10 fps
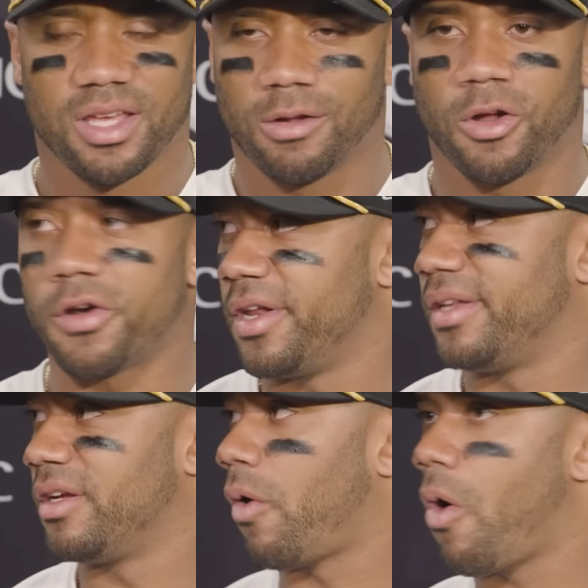You're learning
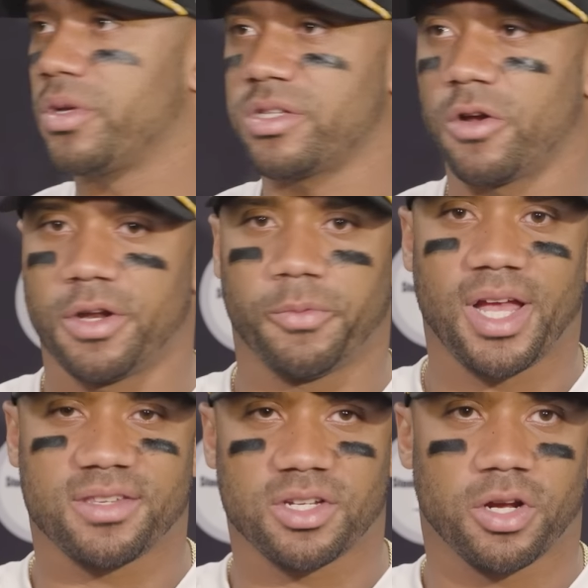and you're always learning. We
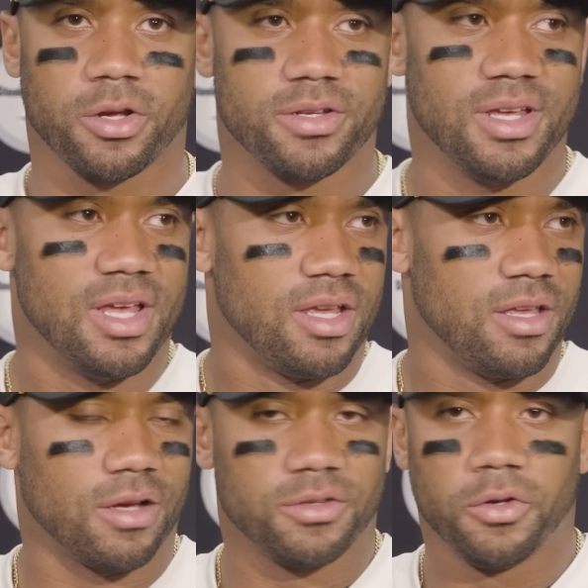got such a good
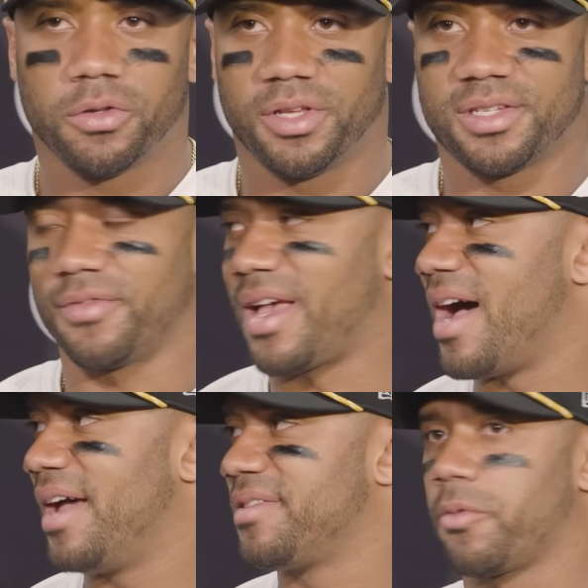young nucleus of
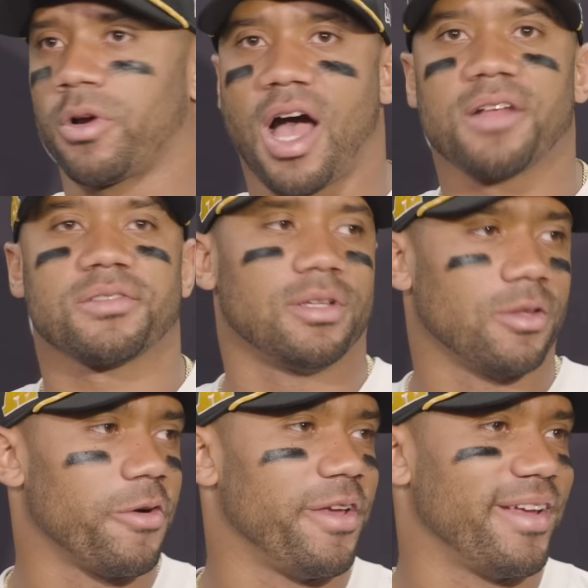guys that we're constantly
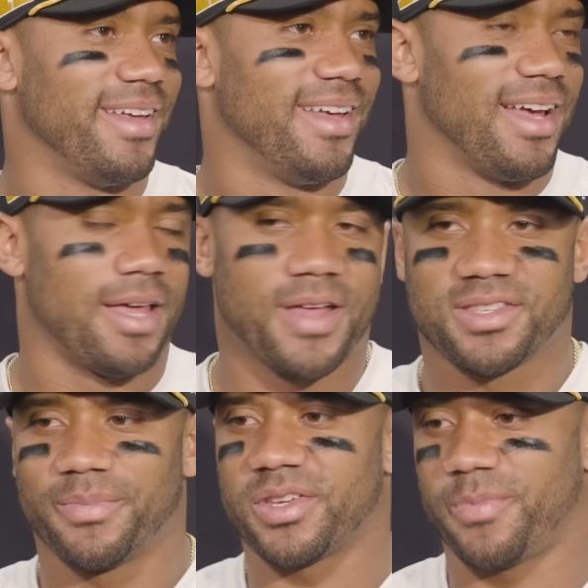learning. And that's
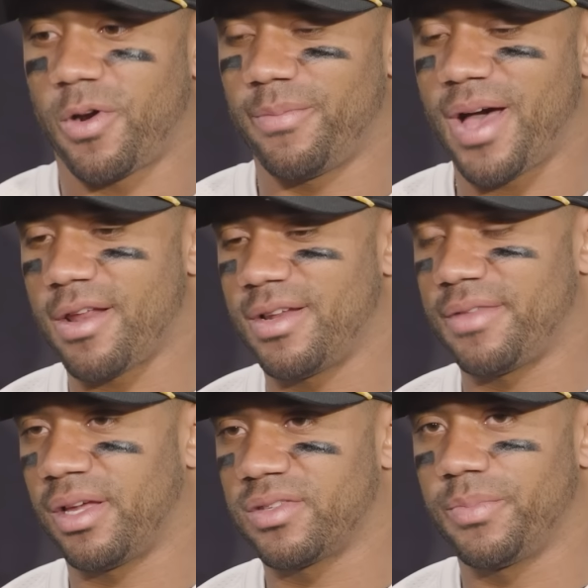the best part about it. And I
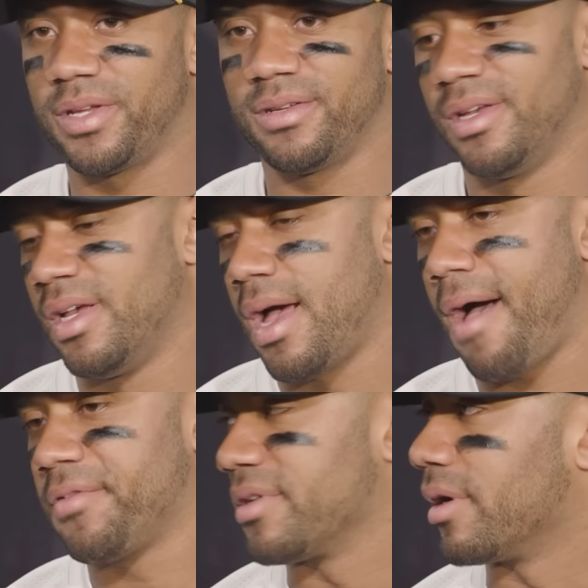think it's been
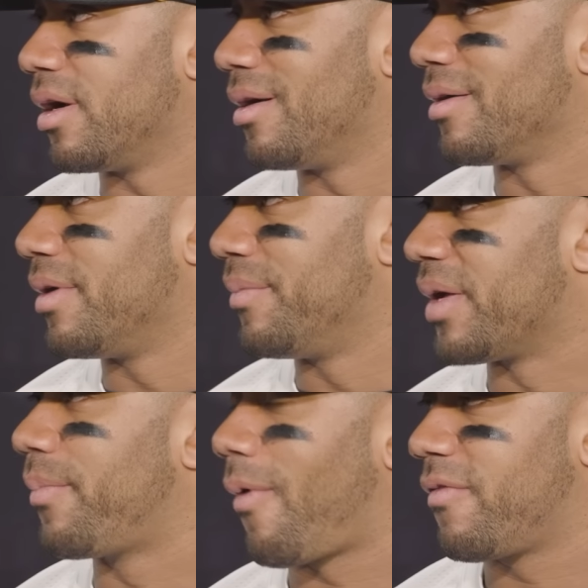obviously a
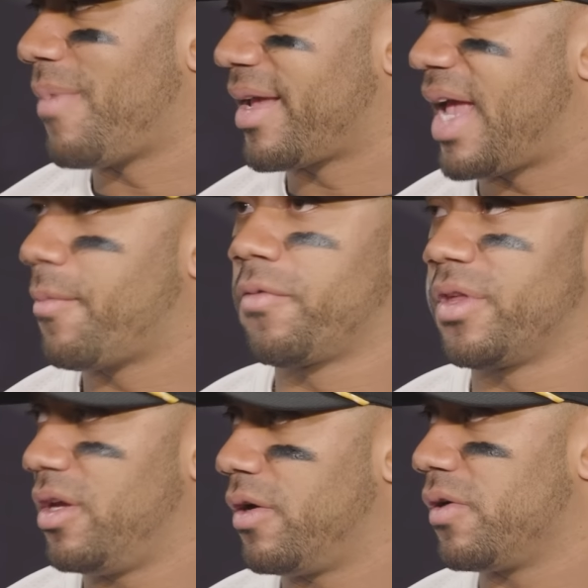big part of my game over the
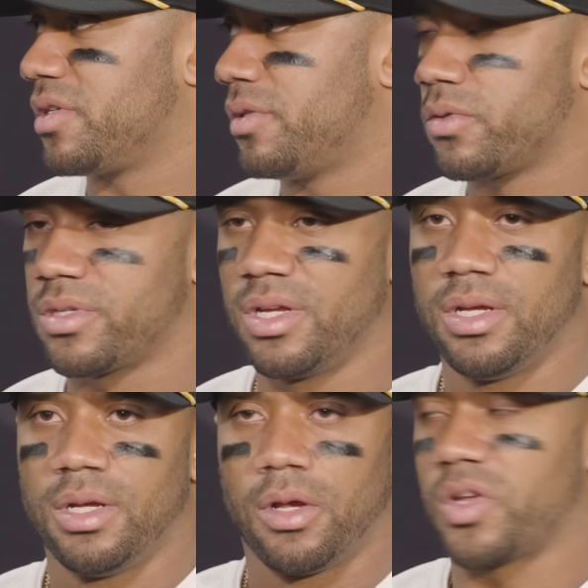years, and those
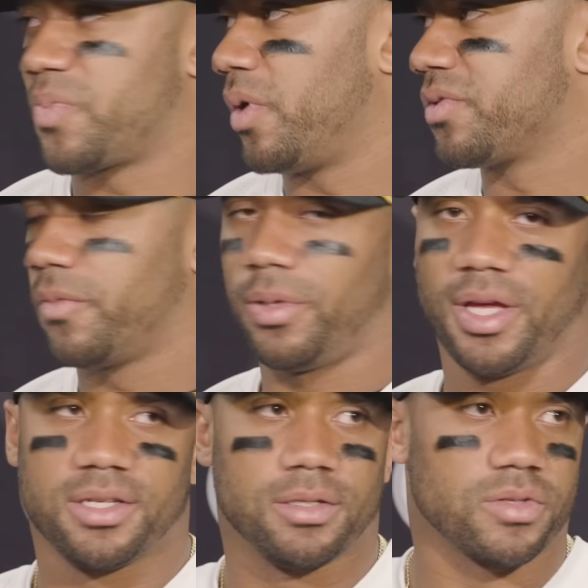explosive
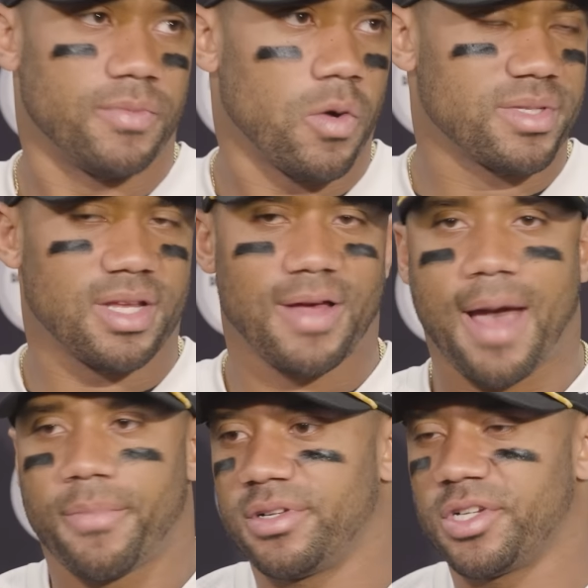plays and those moments that happen.